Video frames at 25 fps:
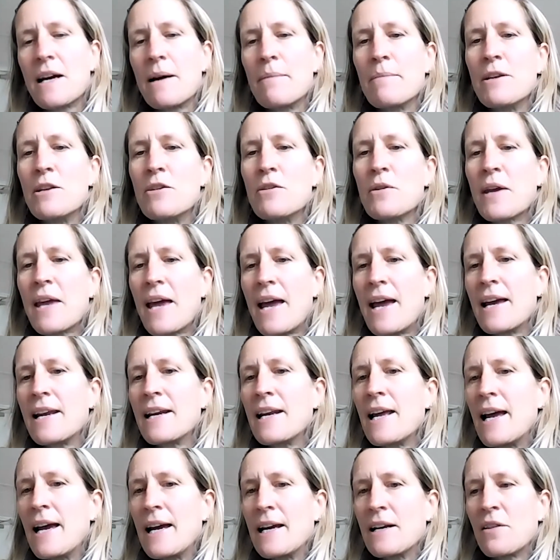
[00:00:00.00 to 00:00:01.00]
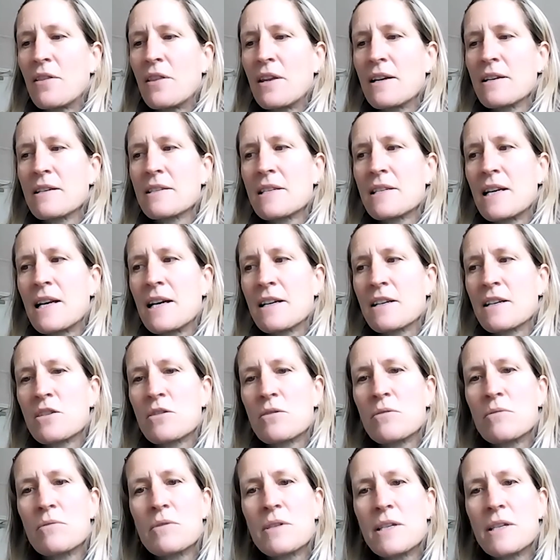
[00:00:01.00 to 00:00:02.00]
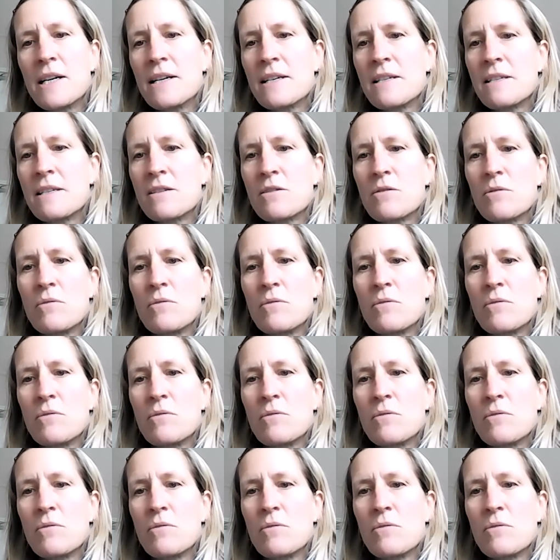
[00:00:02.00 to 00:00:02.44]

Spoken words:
I mean, you can add things like sawdust